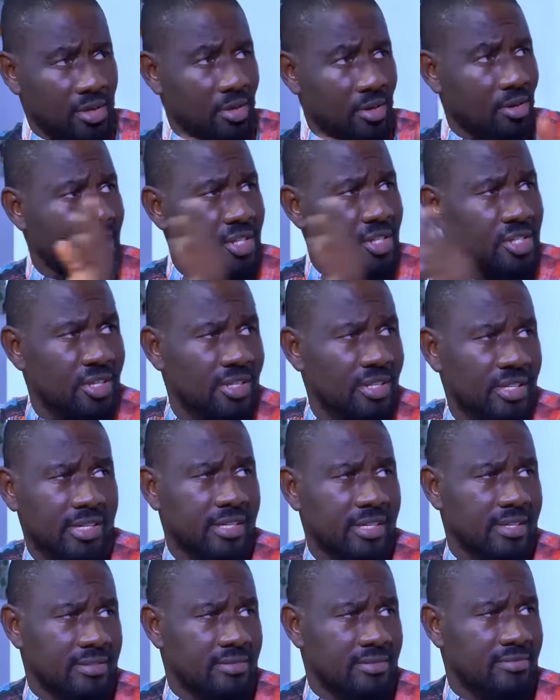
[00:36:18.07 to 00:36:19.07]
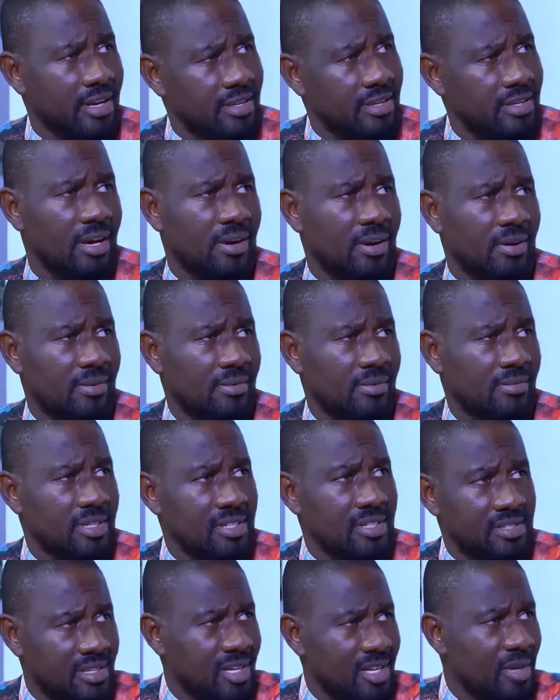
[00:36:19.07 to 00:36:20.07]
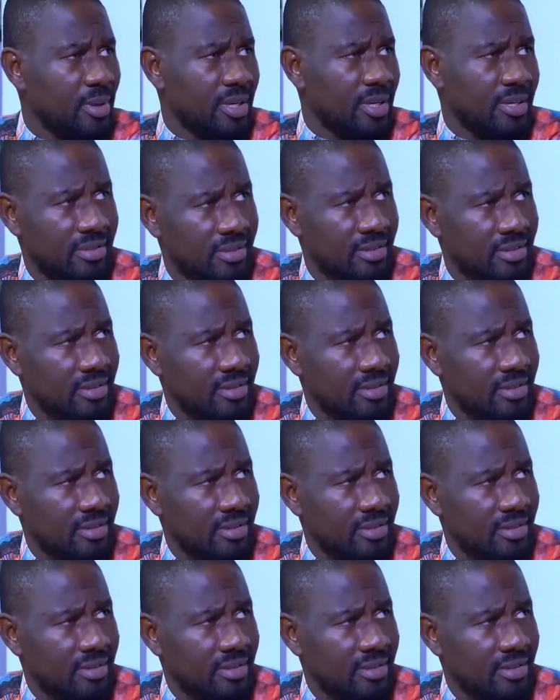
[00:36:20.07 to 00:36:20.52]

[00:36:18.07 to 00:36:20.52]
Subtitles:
Condition is right now. He's sleeping.